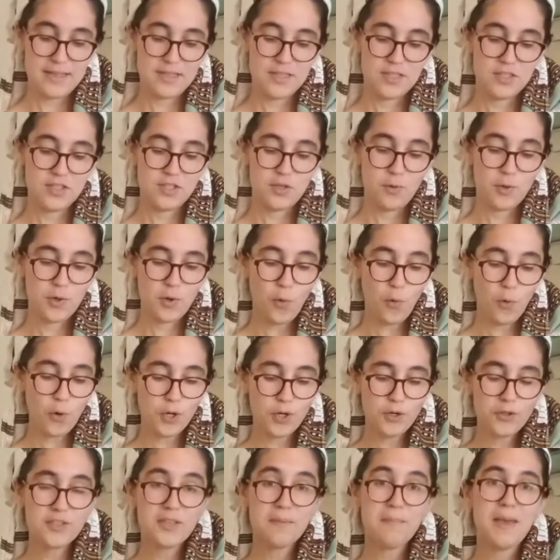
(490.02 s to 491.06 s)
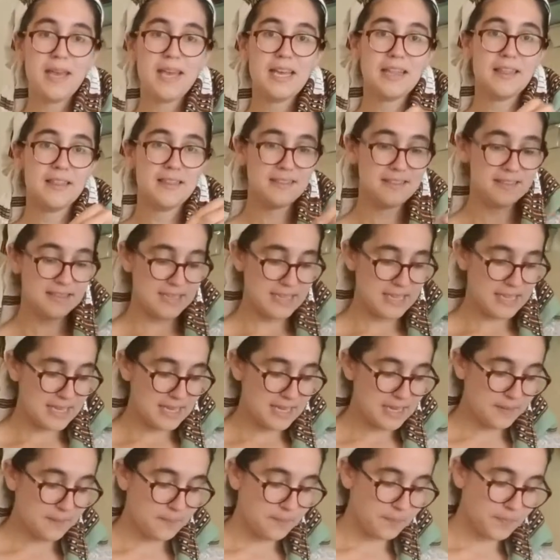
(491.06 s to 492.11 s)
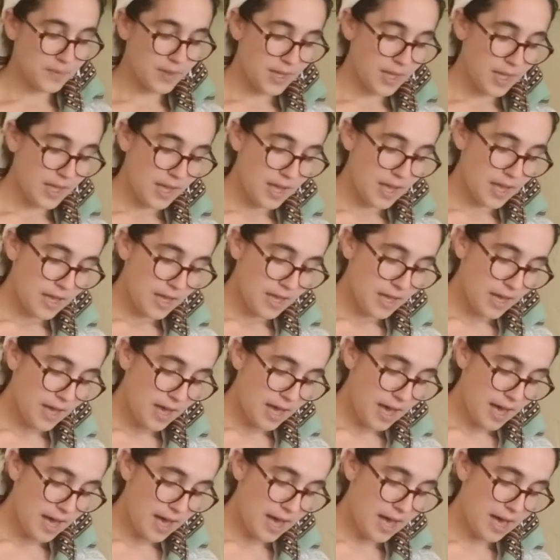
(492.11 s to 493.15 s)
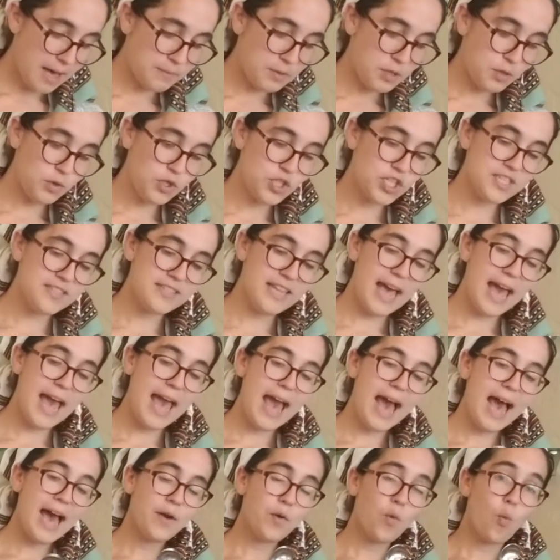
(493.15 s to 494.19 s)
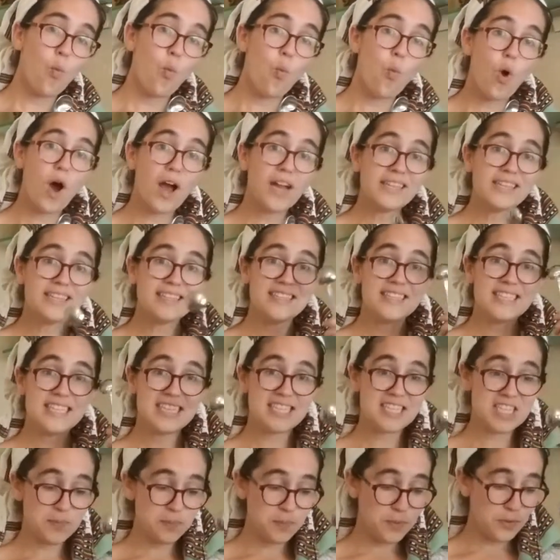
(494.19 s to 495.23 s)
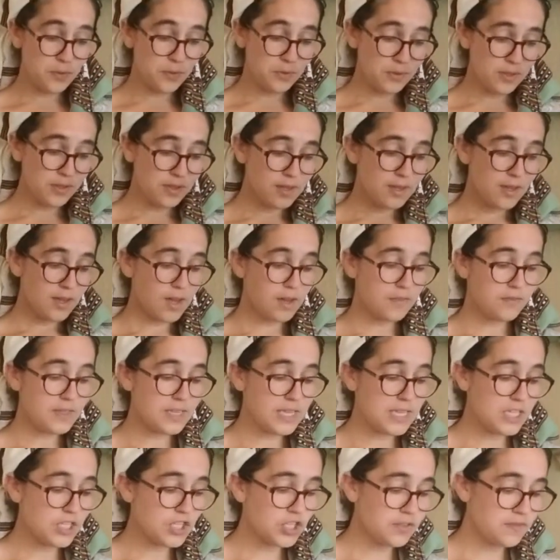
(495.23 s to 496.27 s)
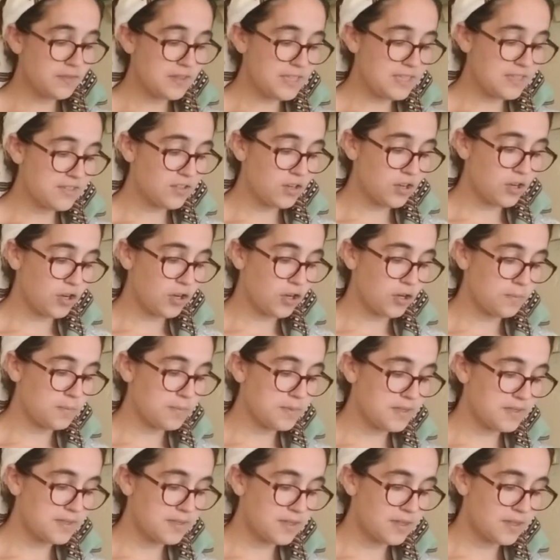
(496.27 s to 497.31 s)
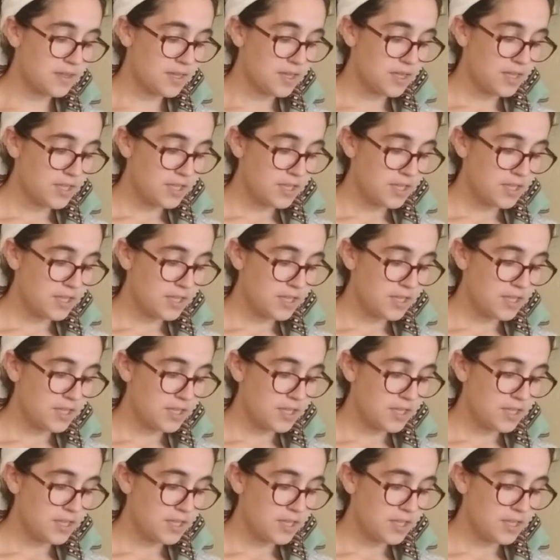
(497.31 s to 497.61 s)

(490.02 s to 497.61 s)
So in order to make the tea, you just add 1 teaspoon of each of these herbs.